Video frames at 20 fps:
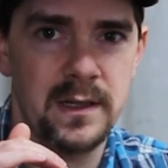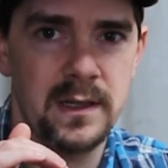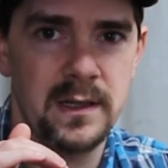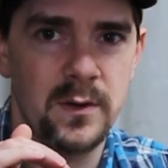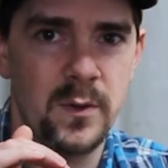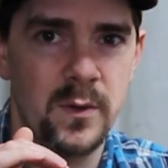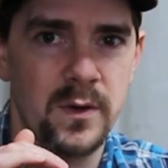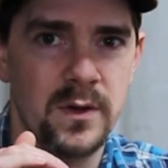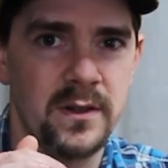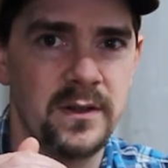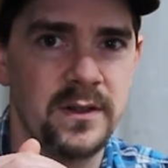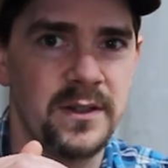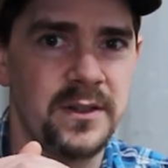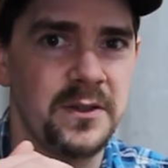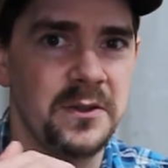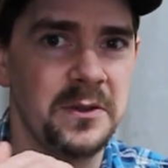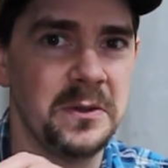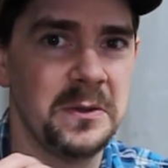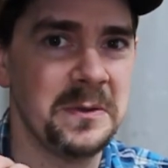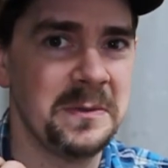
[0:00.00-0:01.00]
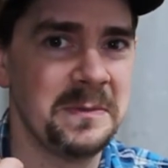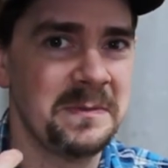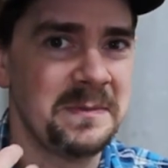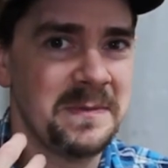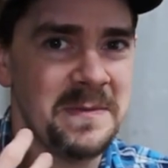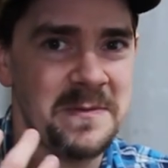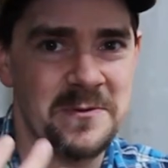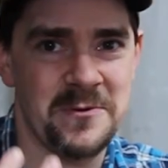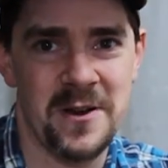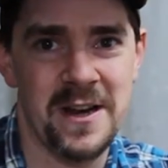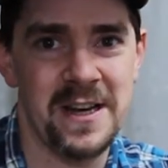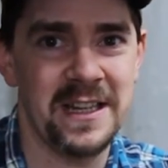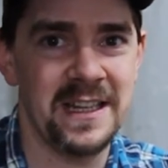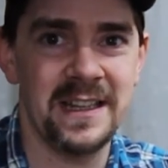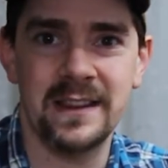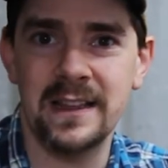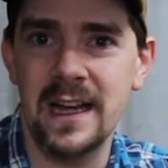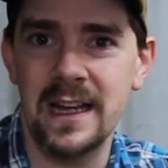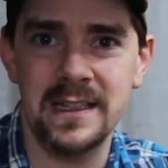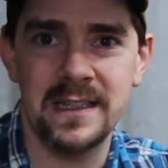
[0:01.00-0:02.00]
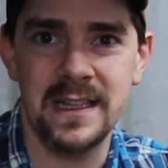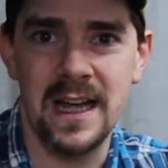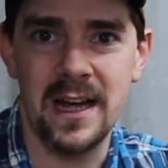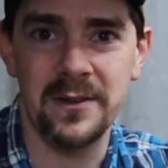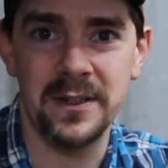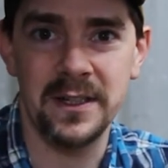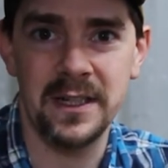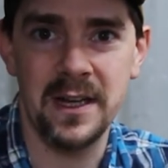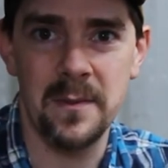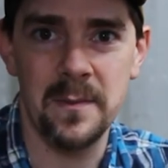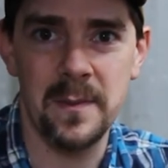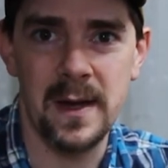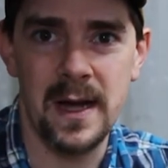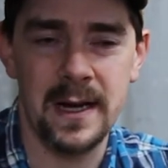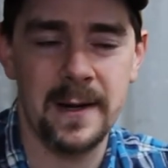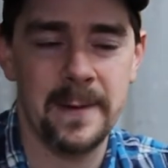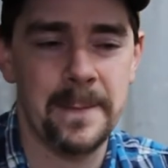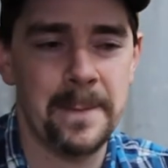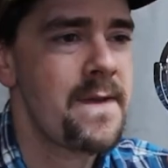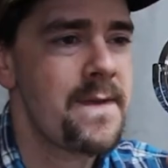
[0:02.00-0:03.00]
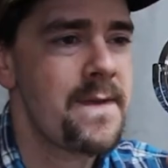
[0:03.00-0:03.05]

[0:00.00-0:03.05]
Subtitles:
in order to try to get that sound to come back.